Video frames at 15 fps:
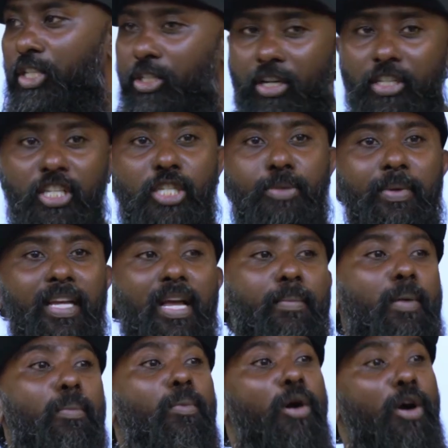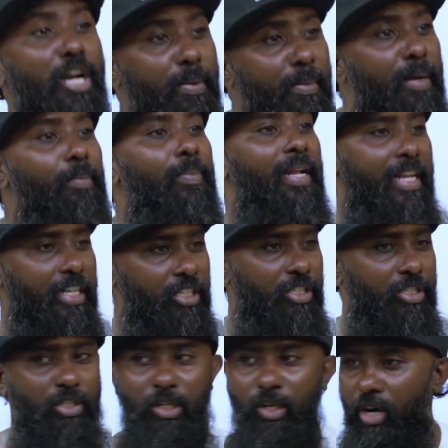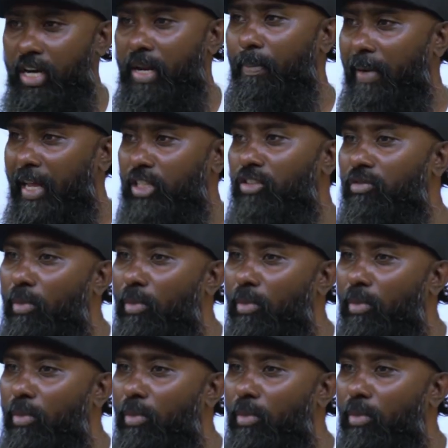church has become a monument place, not a place